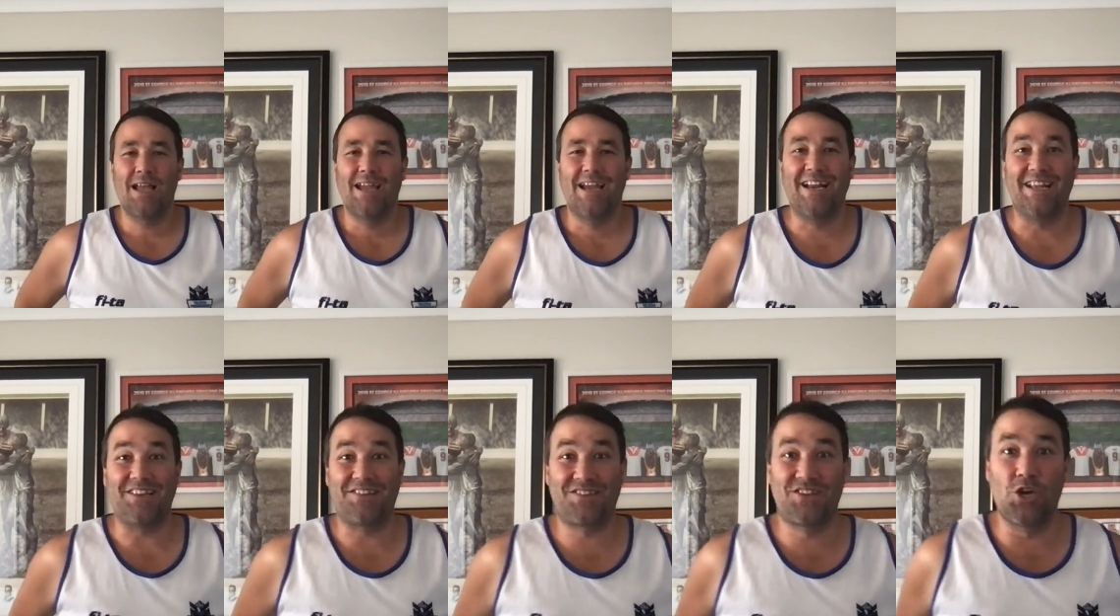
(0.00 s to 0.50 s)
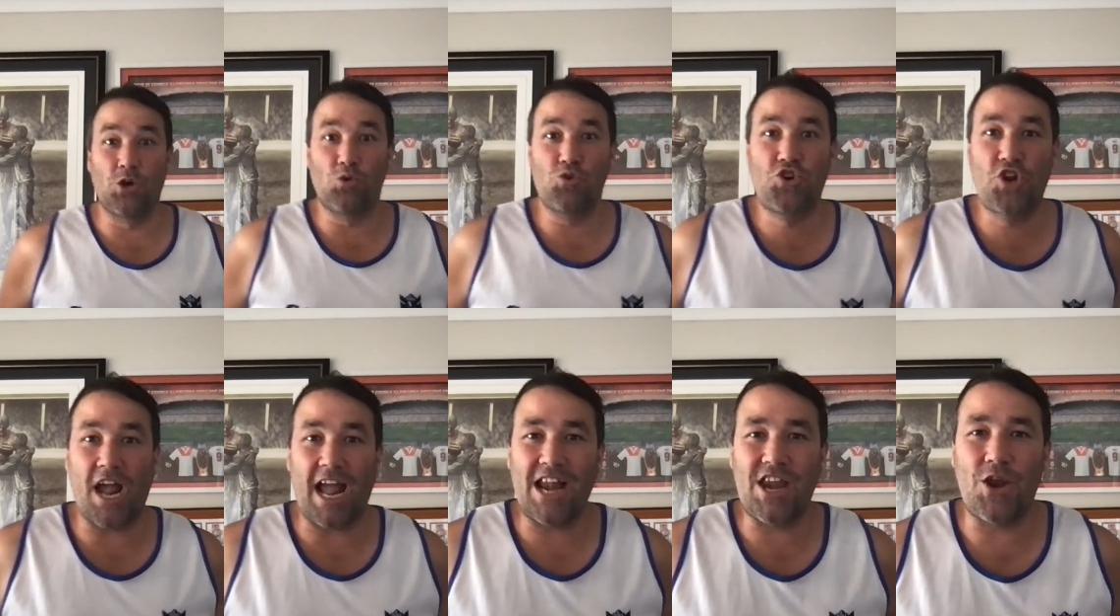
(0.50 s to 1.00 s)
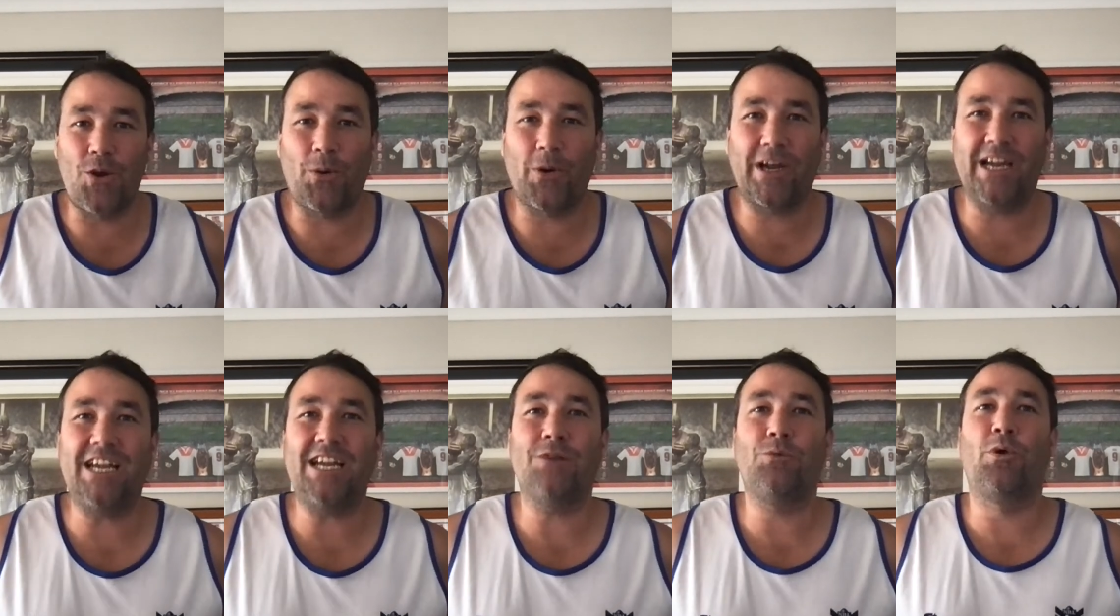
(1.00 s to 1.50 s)
It is still
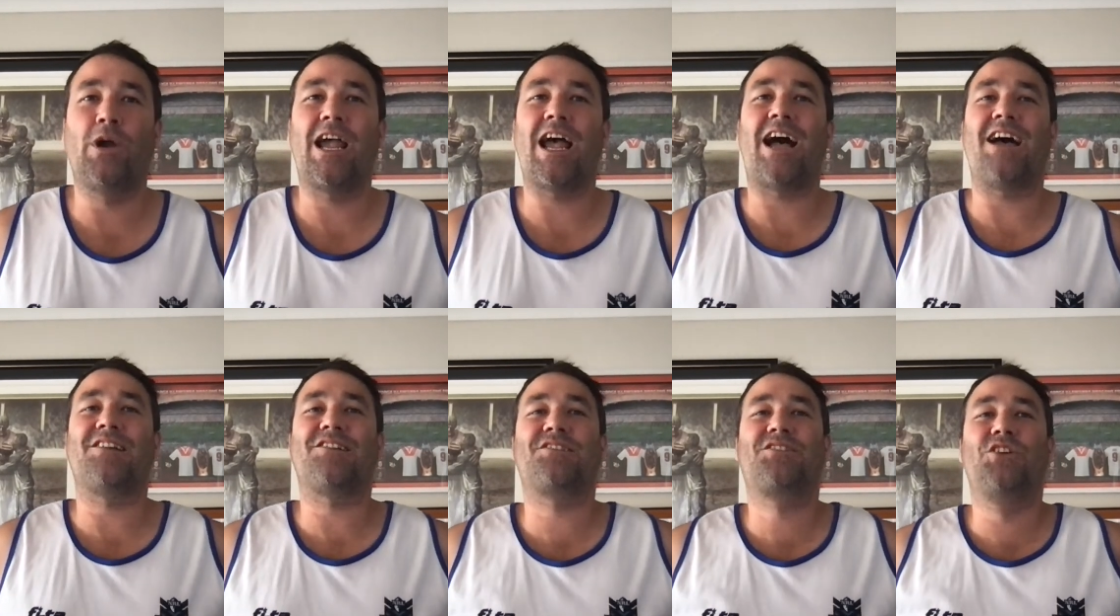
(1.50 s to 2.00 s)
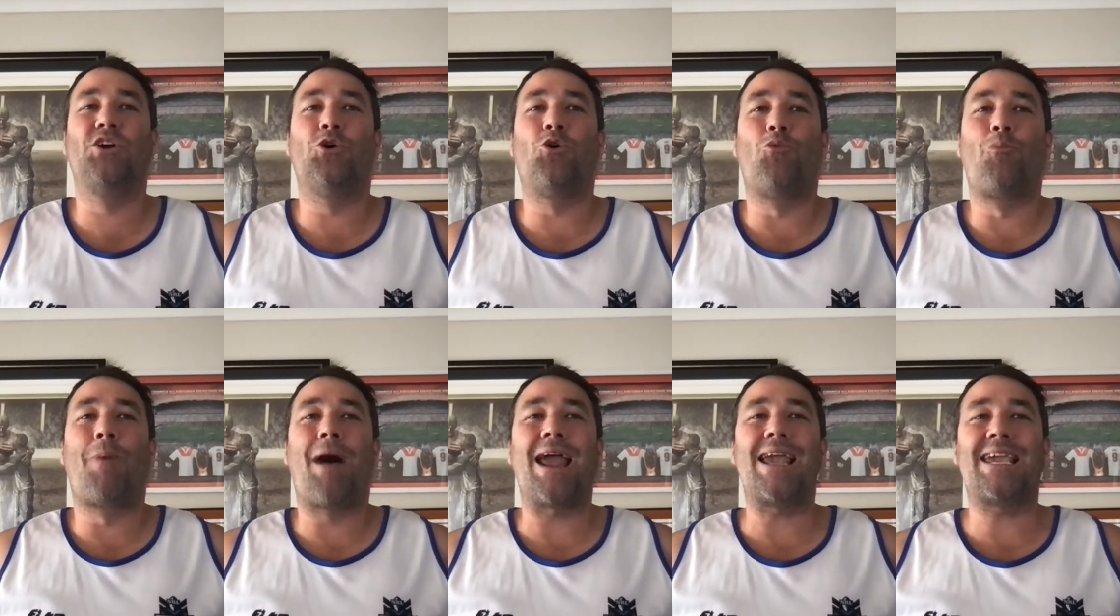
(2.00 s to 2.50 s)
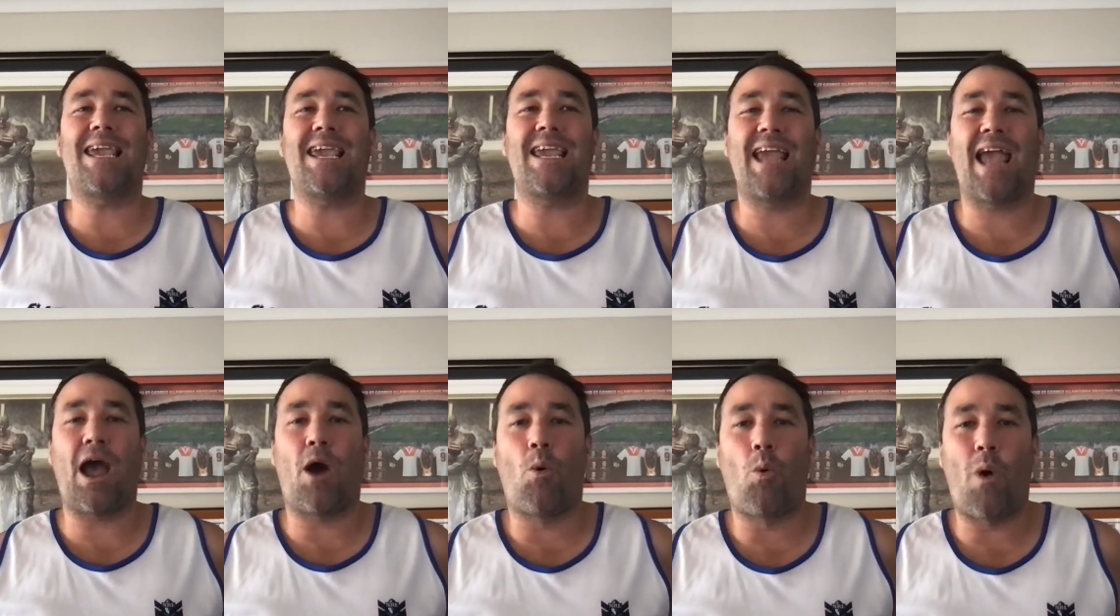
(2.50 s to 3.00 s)
January. We are still
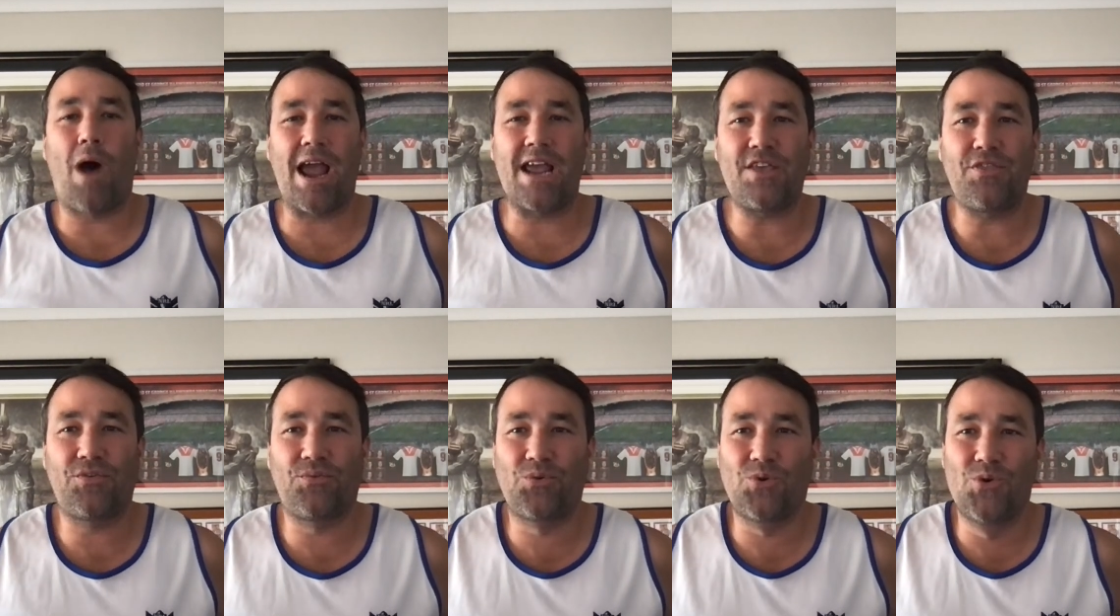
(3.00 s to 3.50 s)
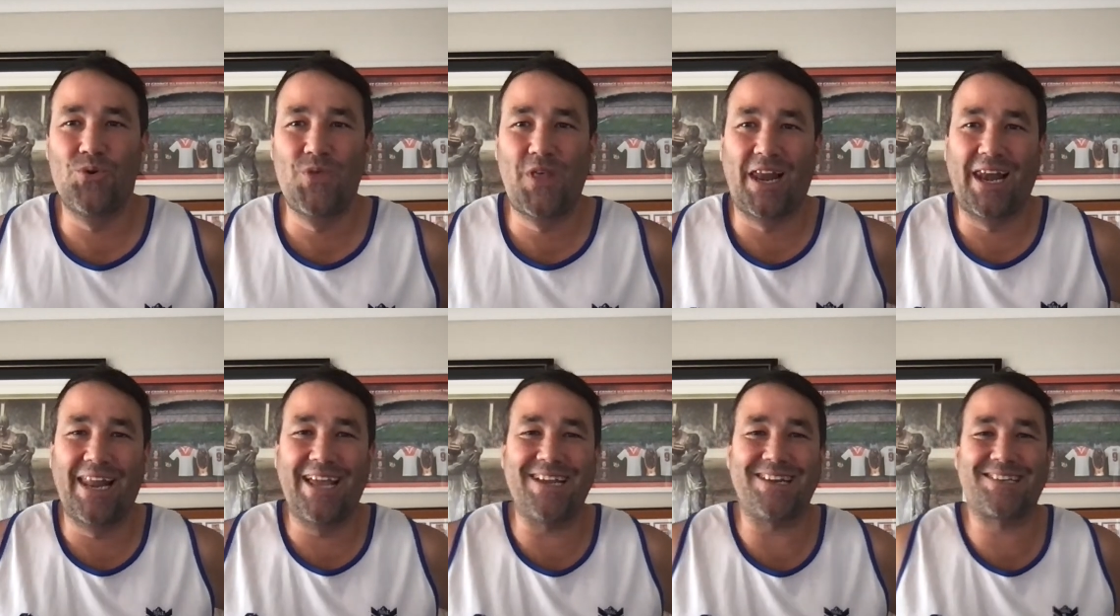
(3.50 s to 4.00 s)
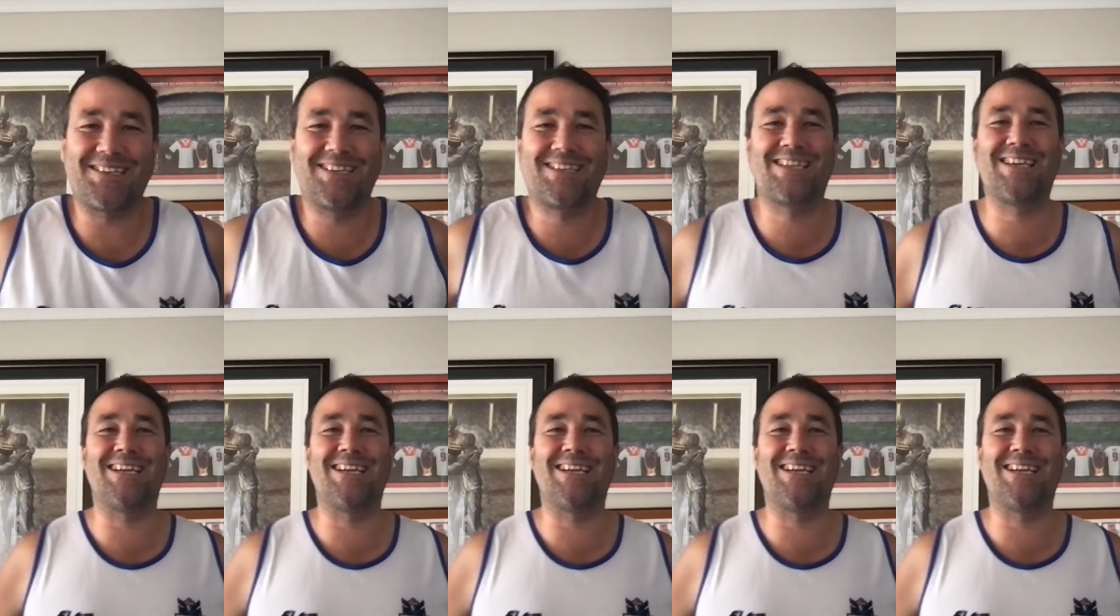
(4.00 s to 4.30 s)
making our way through the list.